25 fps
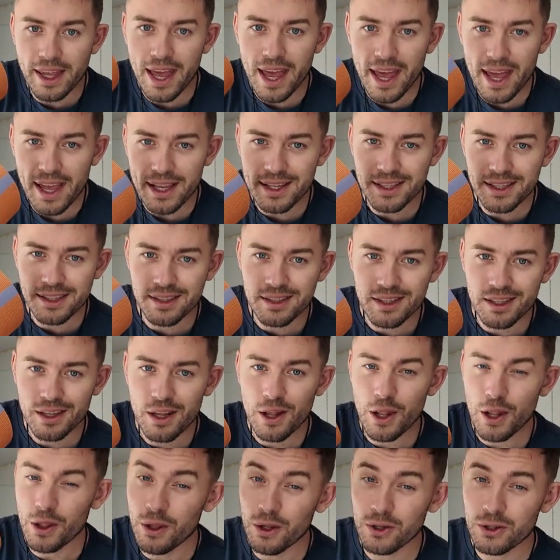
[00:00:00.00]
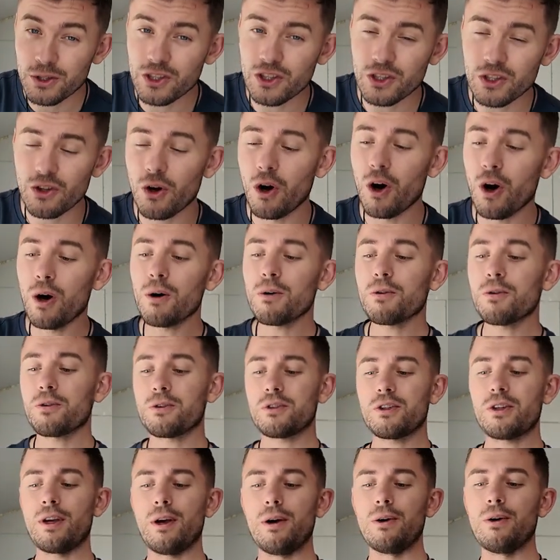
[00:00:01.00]
is the stuff.
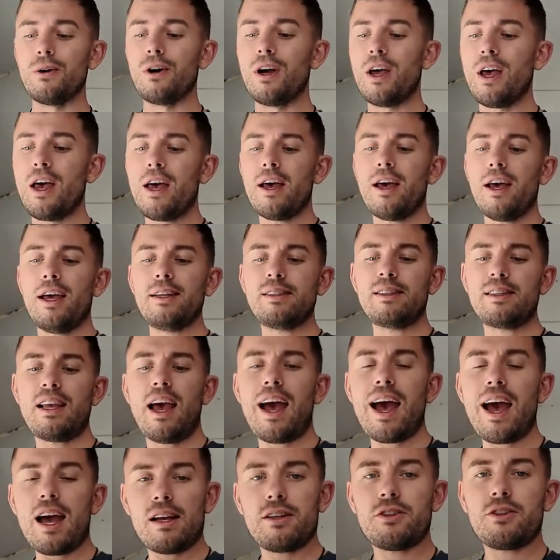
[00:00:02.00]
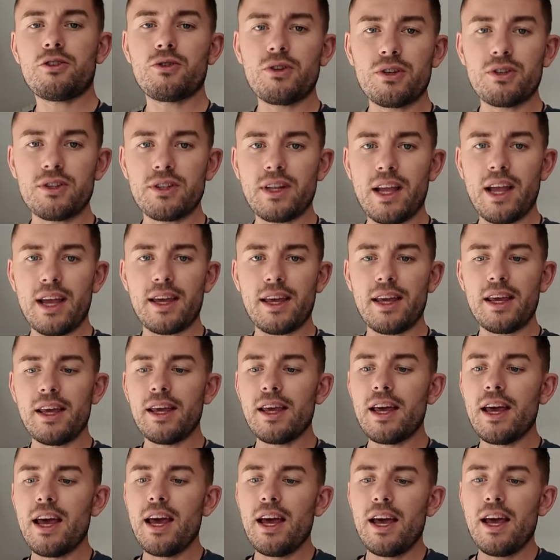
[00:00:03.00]
So it's extra
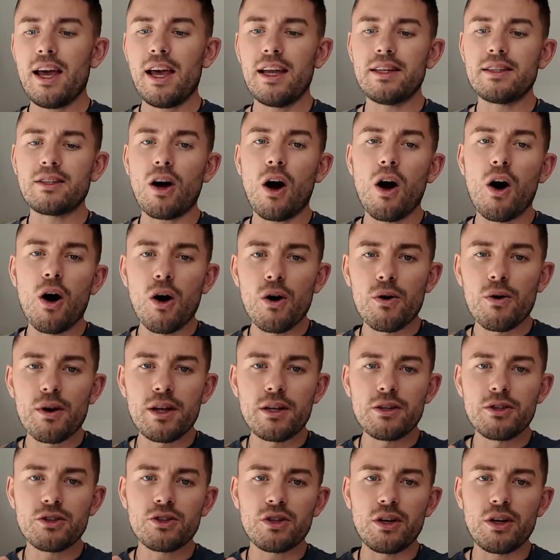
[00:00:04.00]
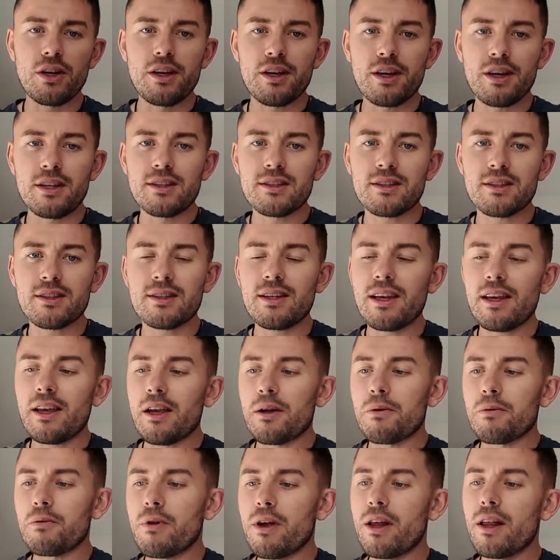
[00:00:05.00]
sticky. It's orange, so you can
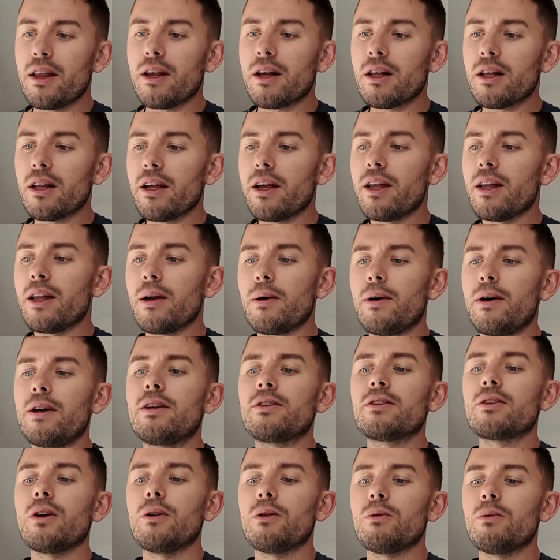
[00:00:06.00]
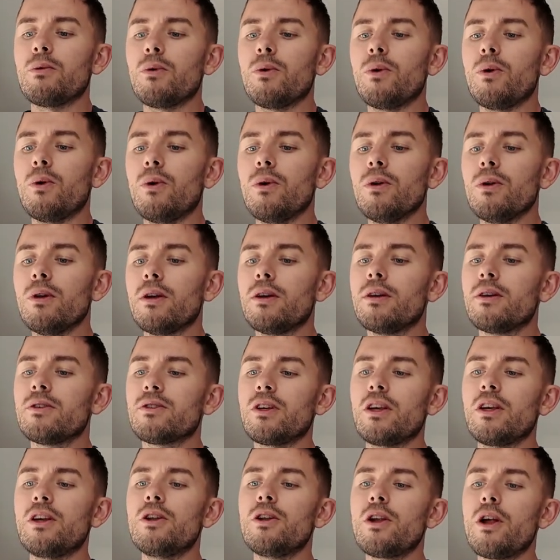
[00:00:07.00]
see it really clearly when it's on the wall, so you